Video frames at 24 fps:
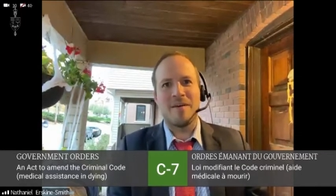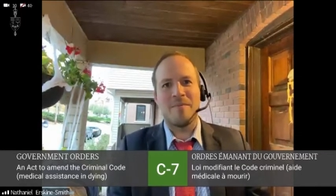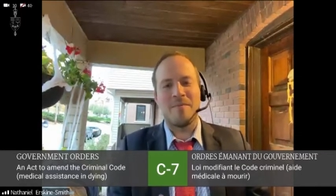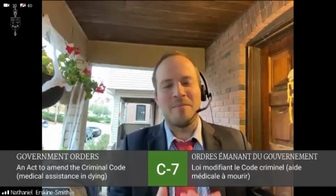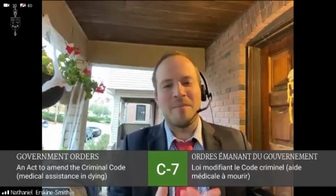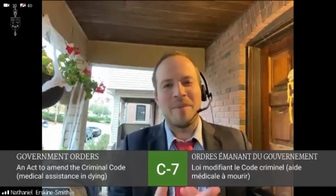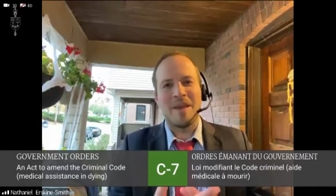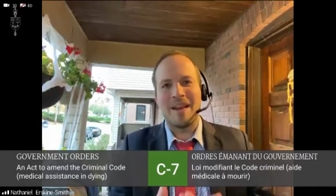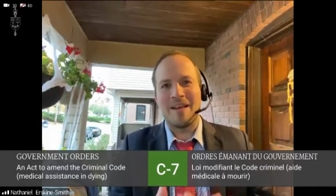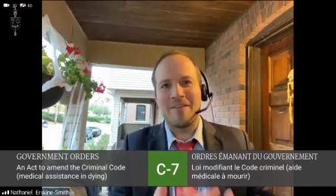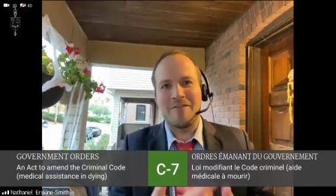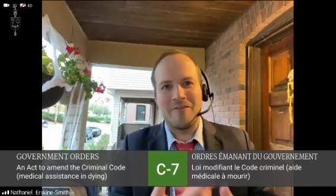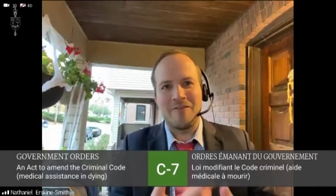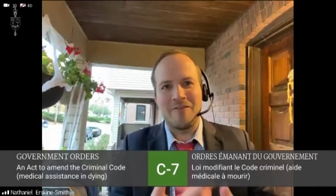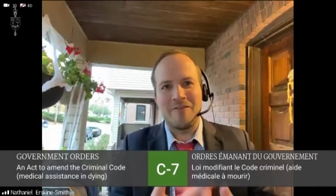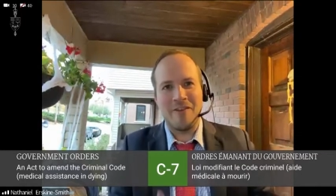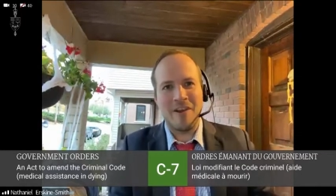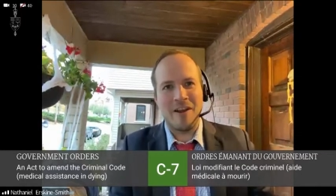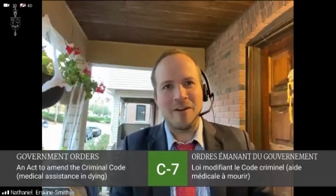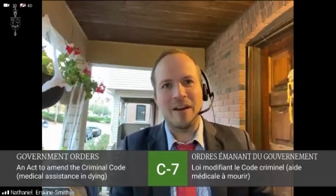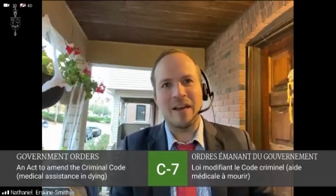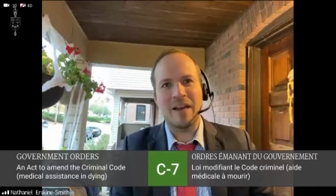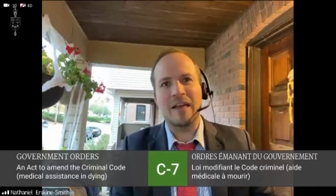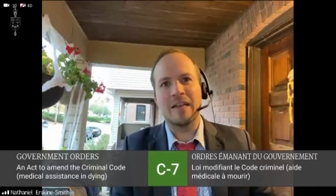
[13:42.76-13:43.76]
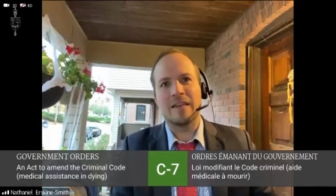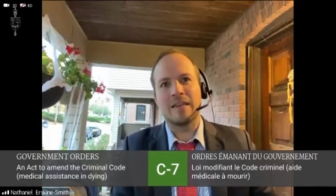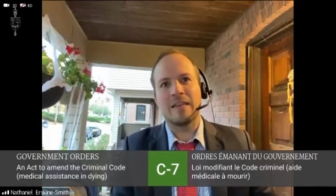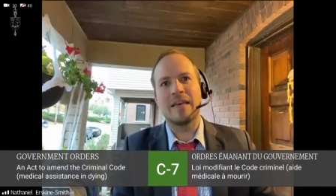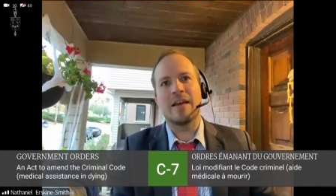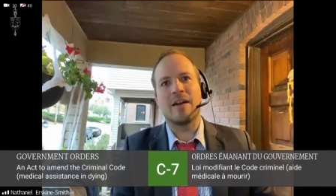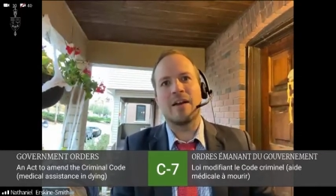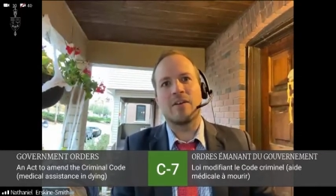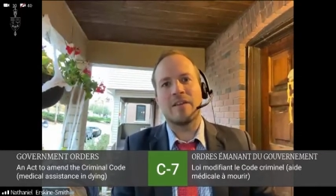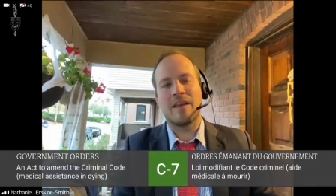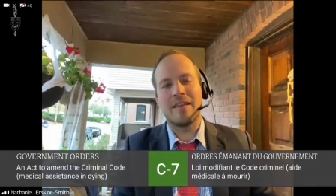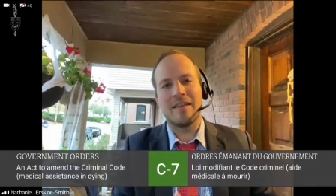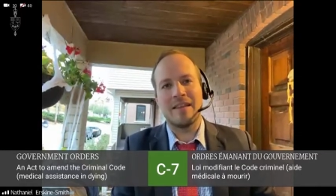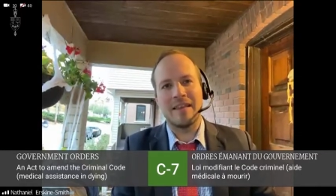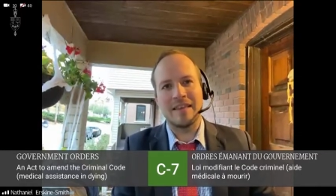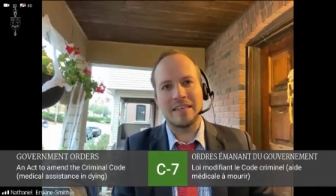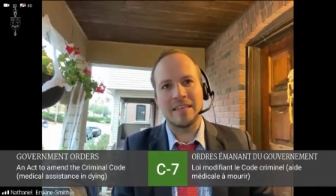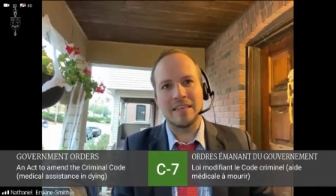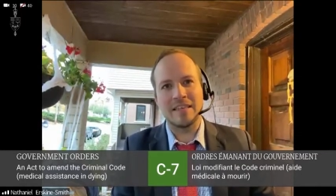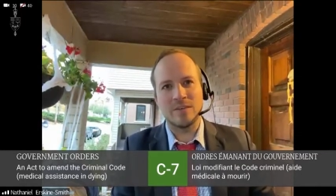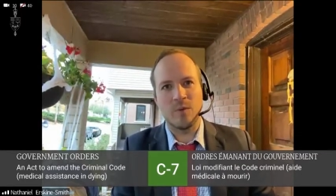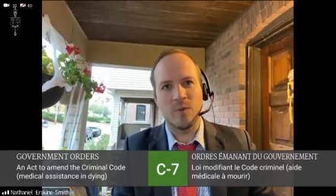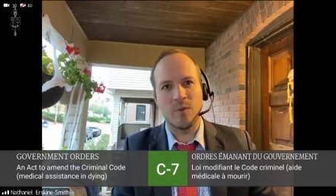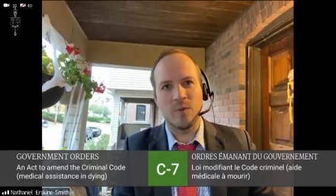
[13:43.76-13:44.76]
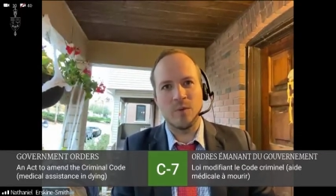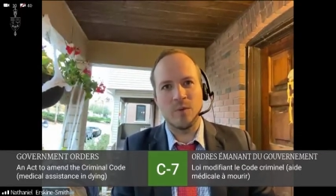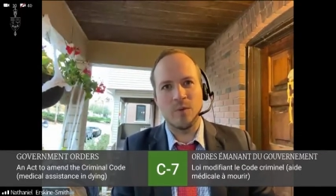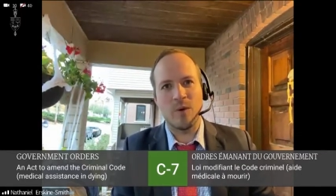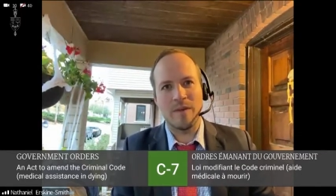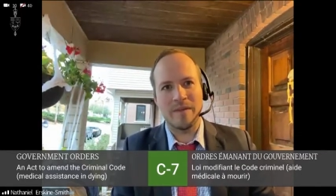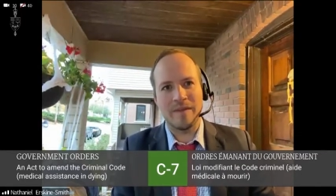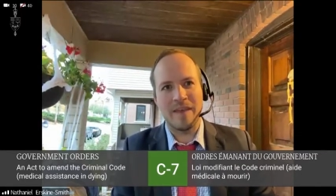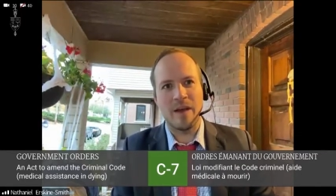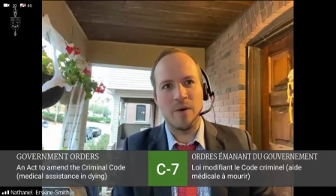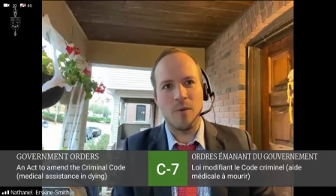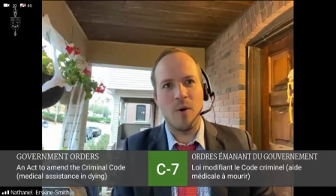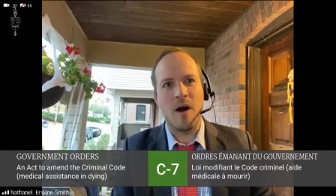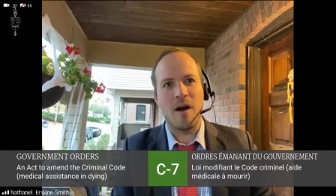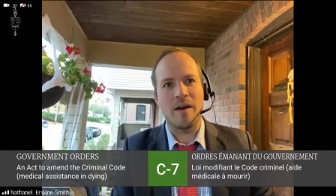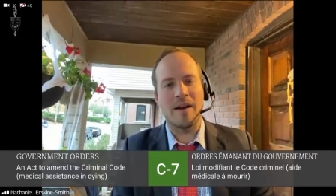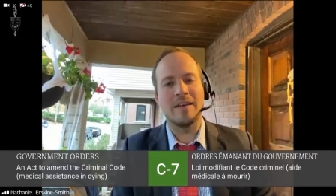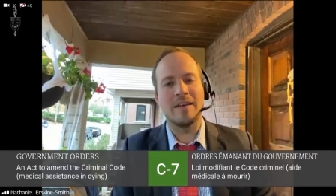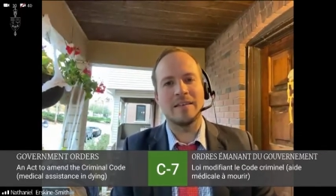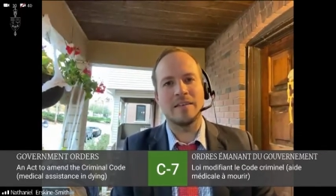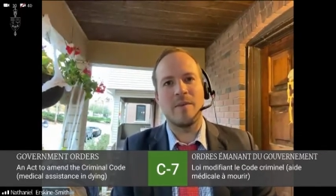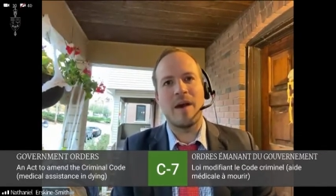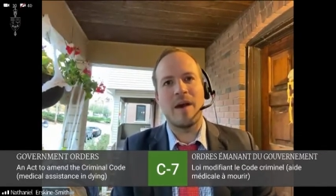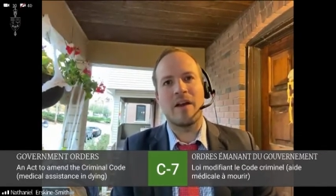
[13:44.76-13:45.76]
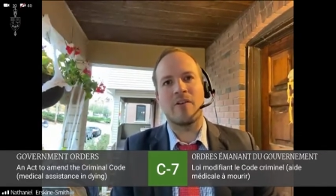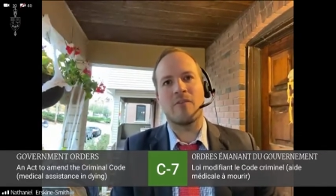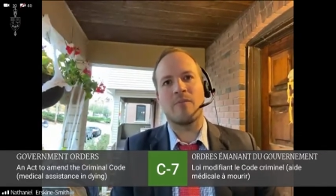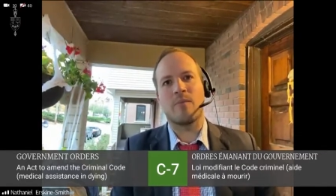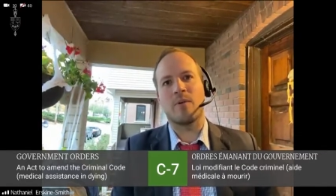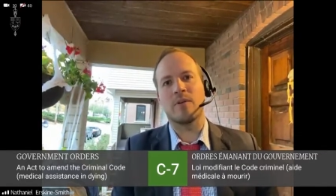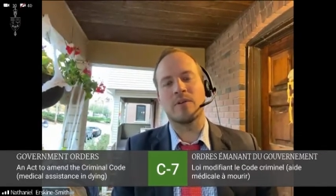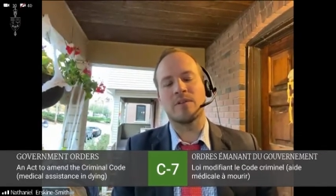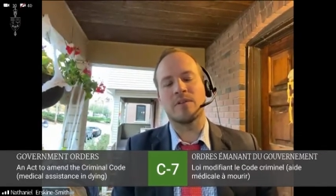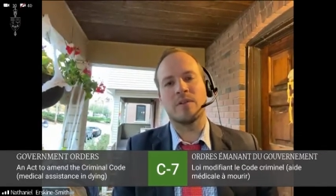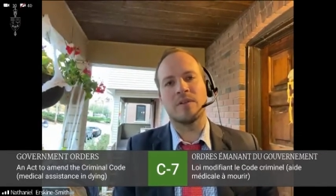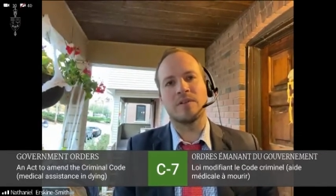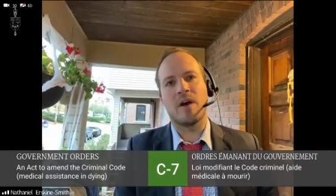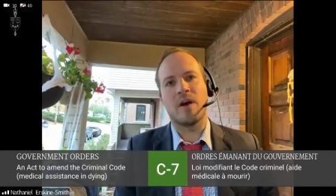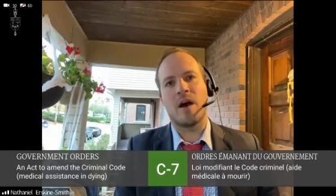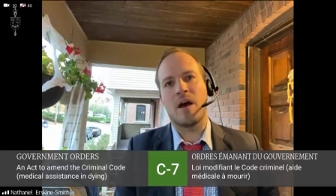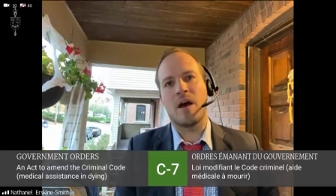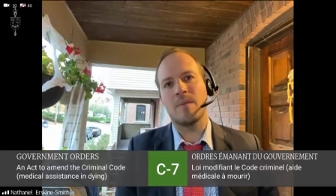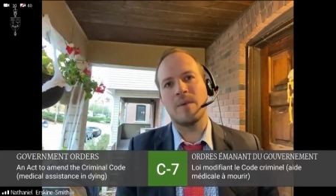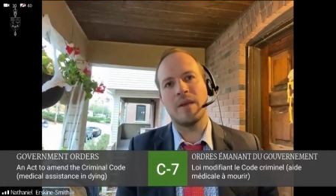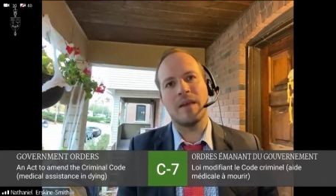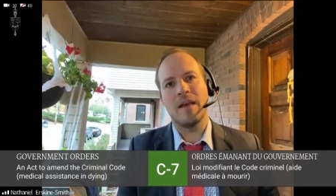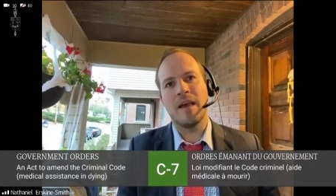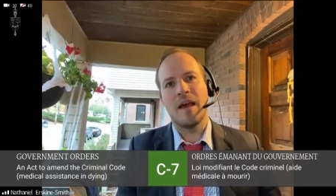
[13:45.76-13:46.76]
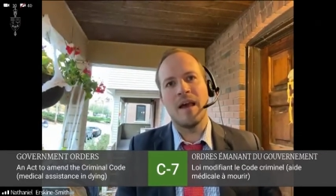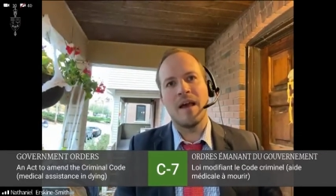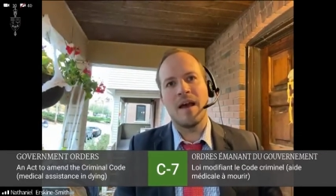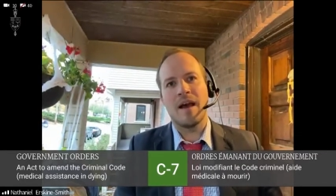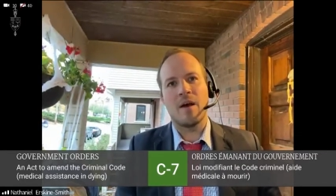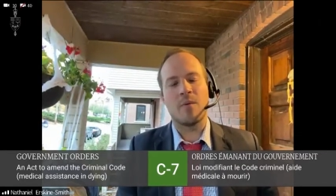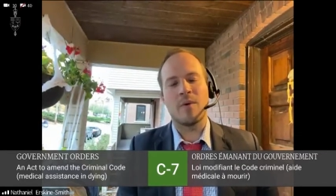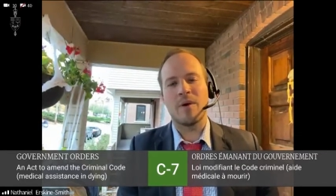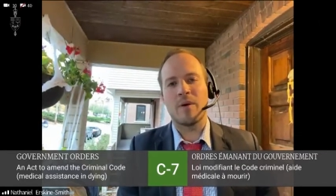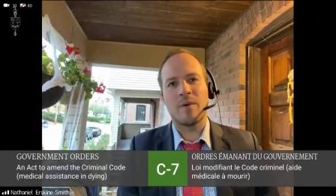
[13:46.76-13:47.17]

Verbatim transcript: made it very clear that this is what they want as a matter of personal autonomy uh,